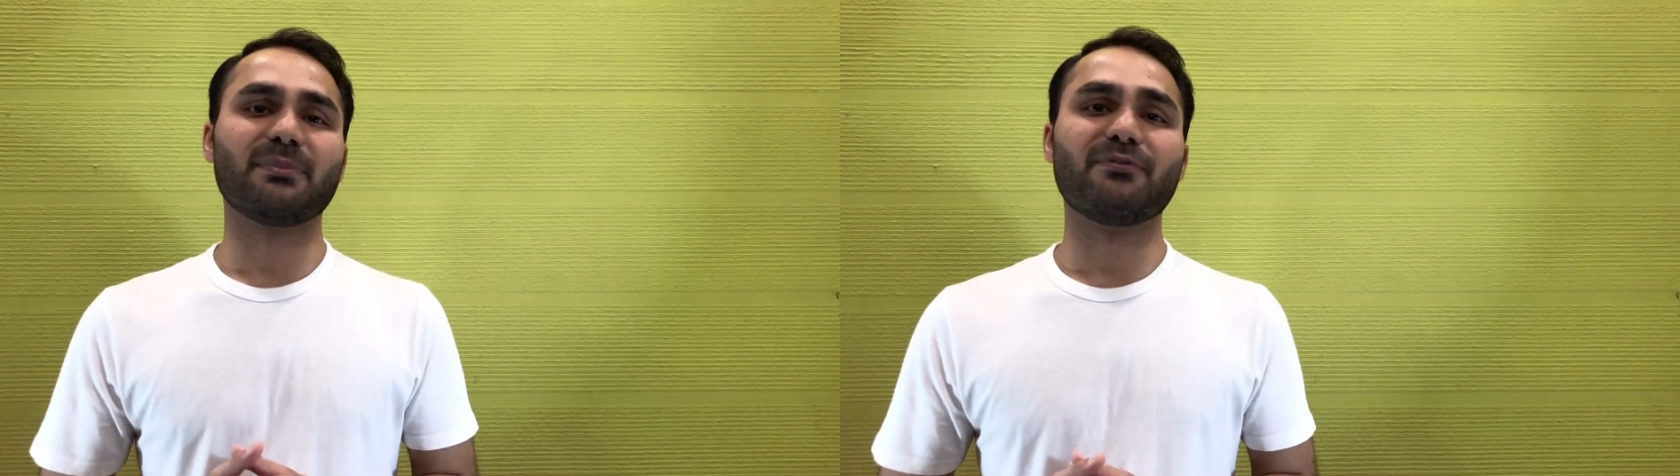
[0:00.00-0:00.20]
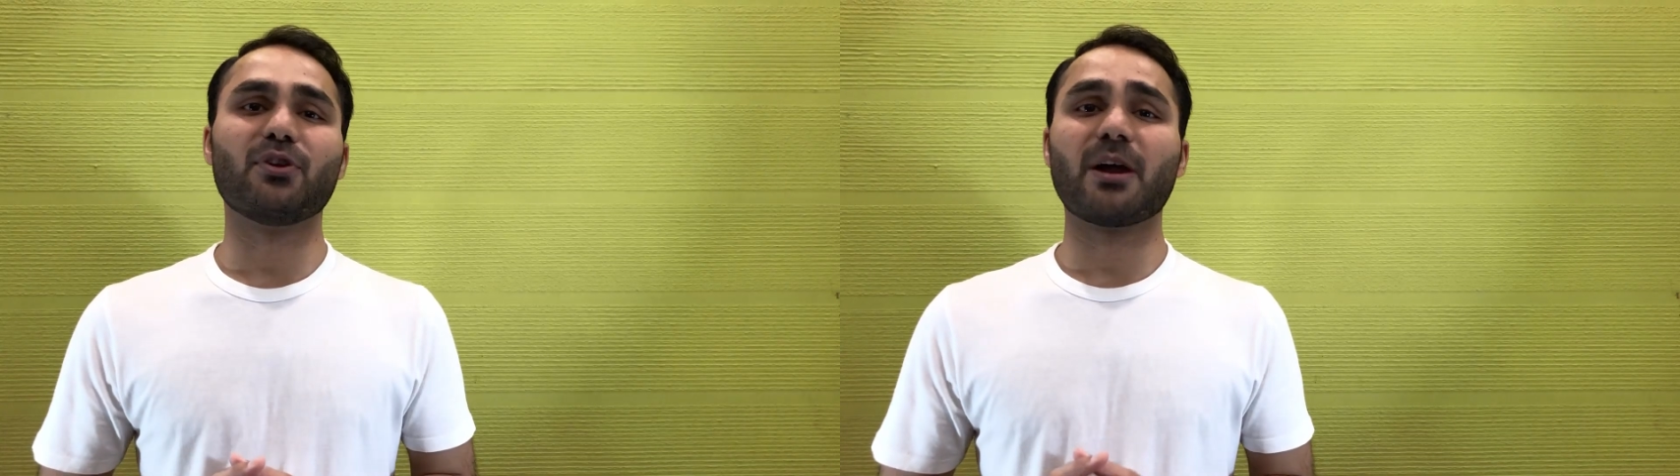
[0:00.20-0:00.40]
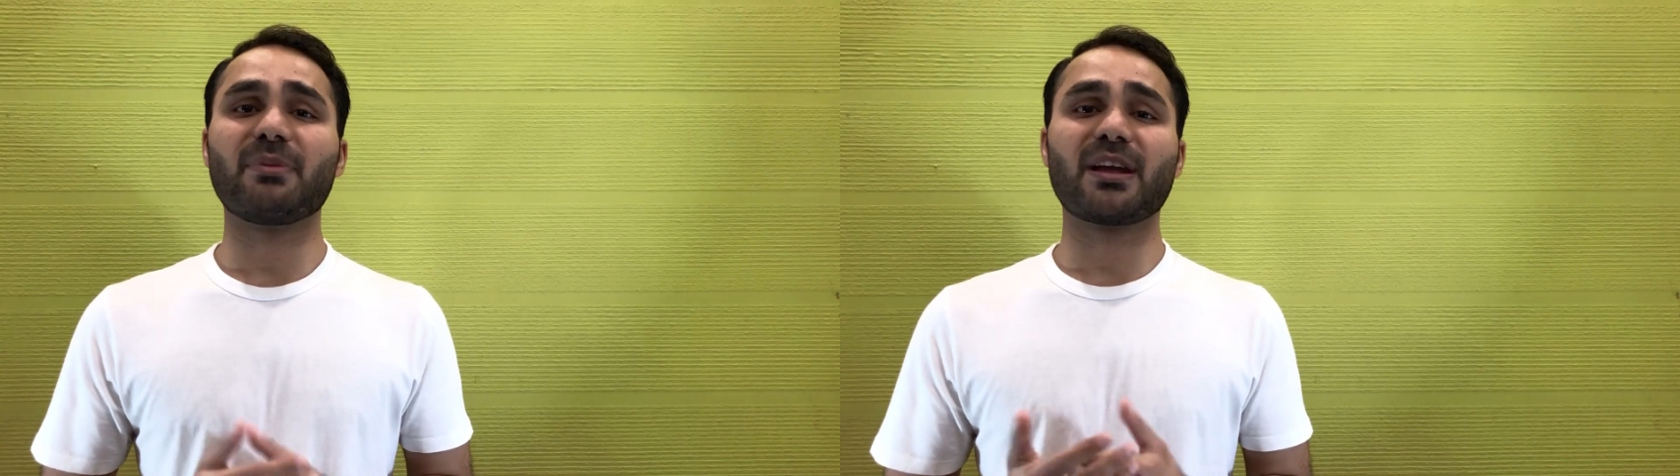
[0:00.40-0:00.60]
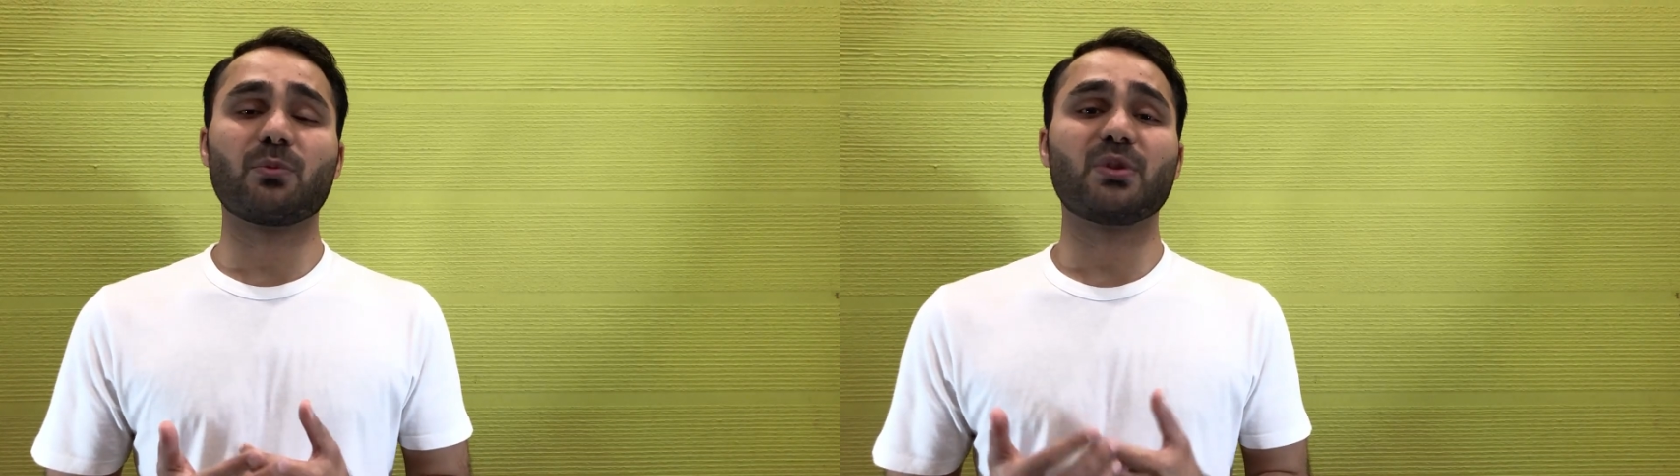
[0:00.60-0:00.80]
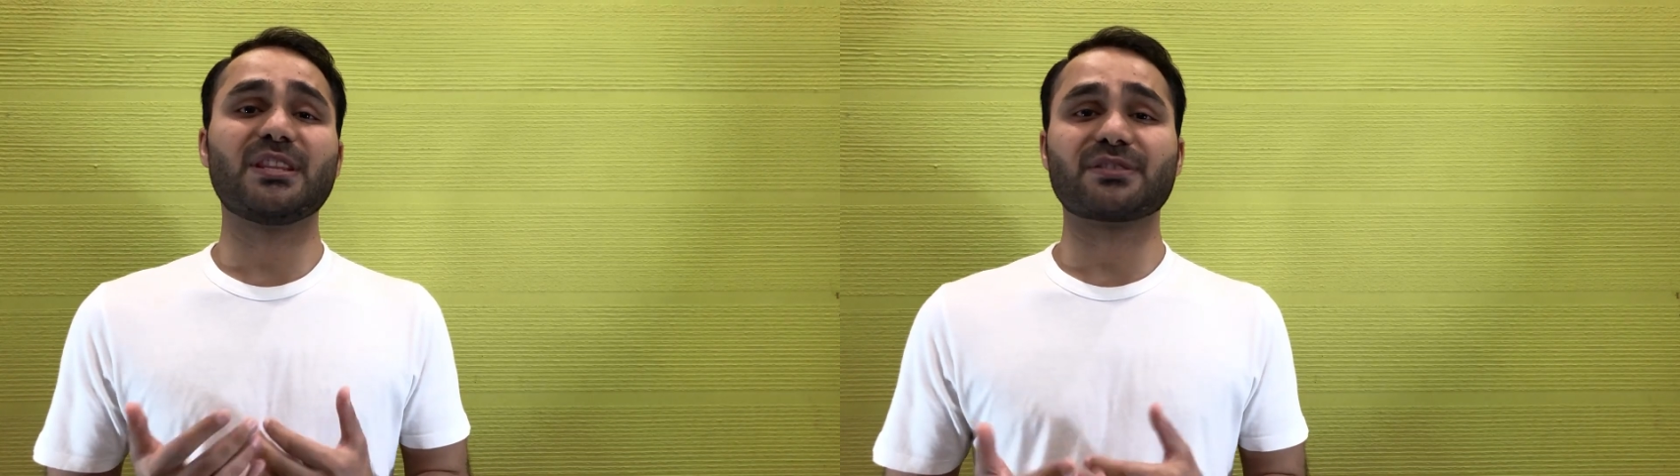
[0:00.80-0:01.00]
before I begin
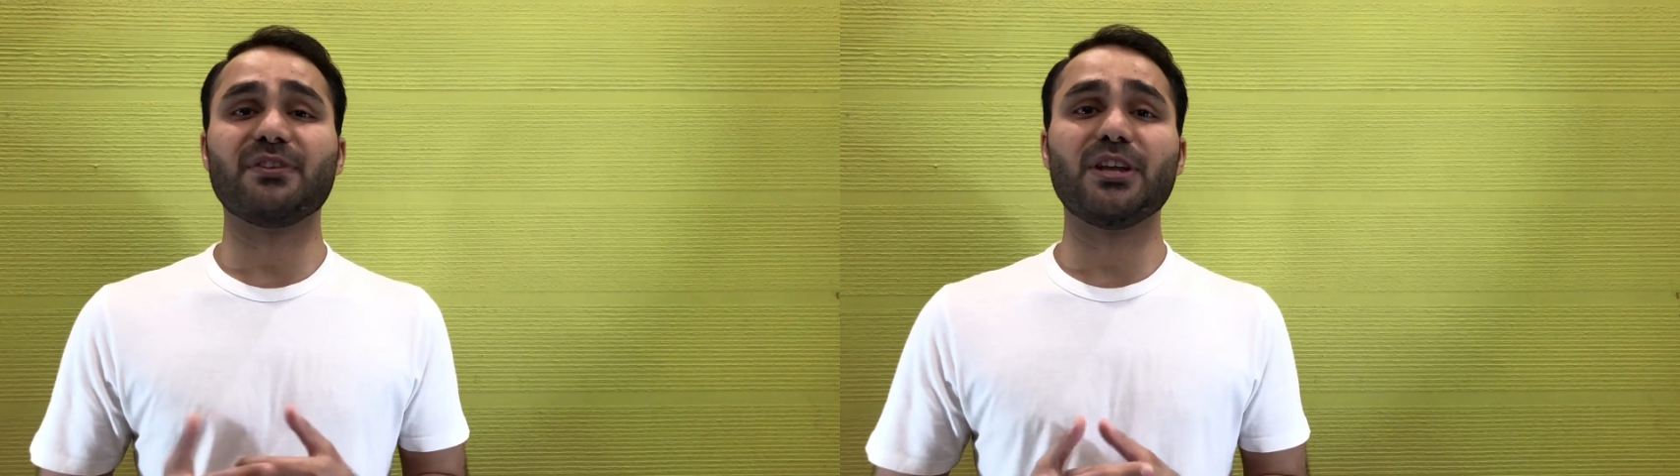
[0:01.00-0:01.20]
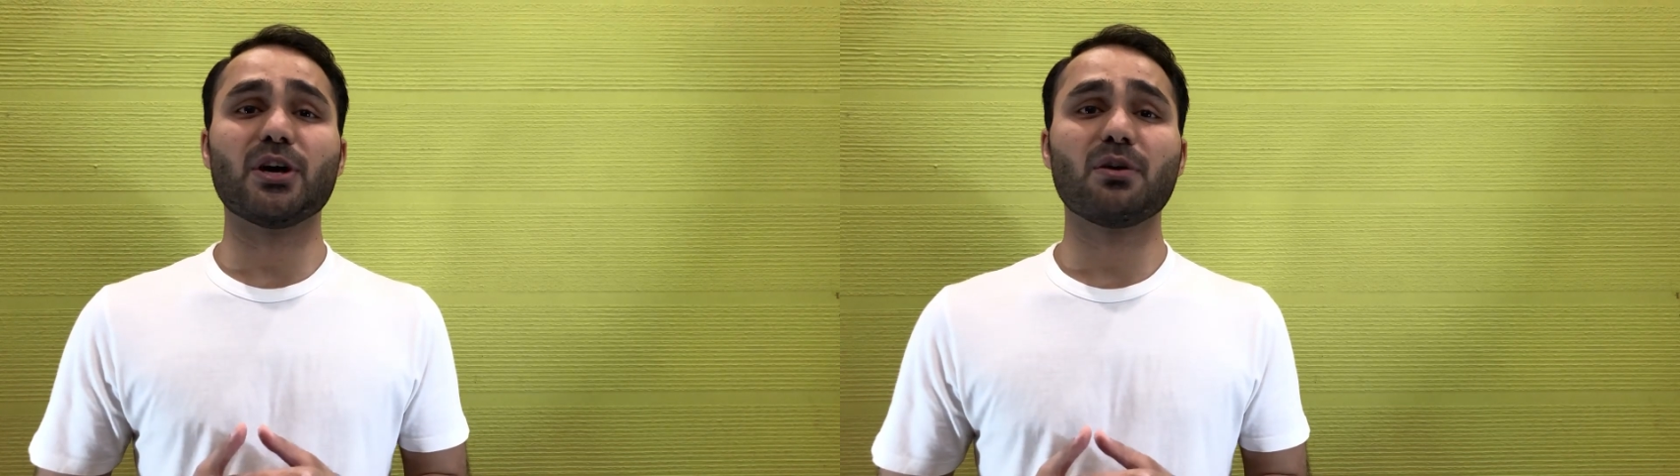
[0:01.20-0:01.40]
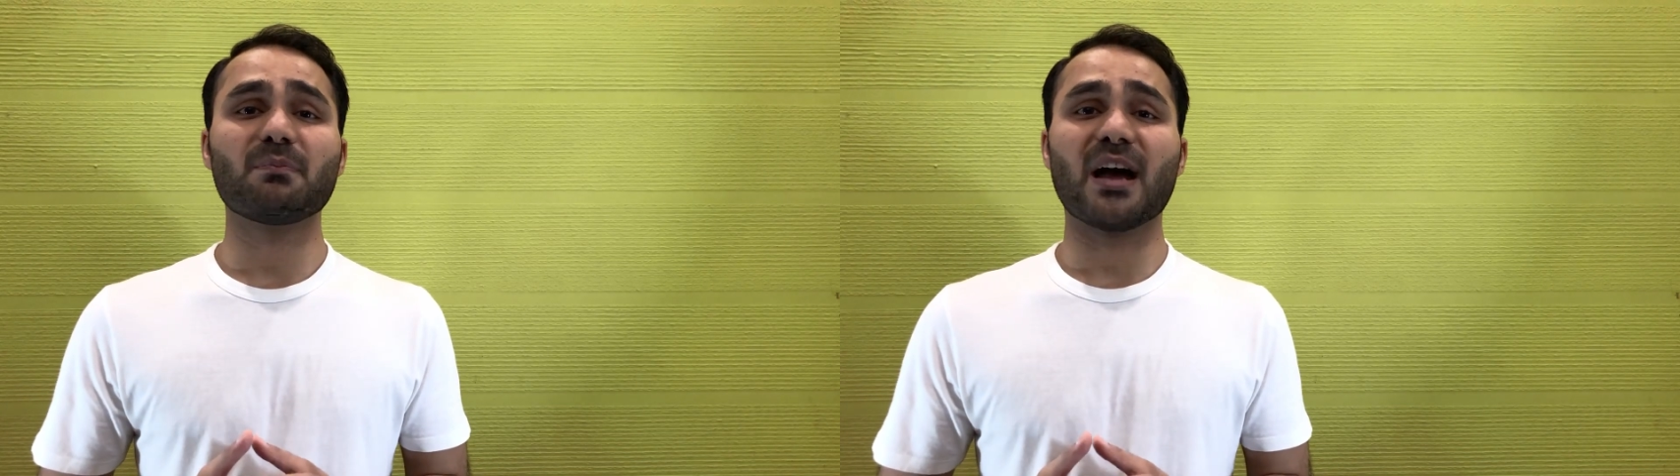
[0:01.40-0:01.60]
with this video,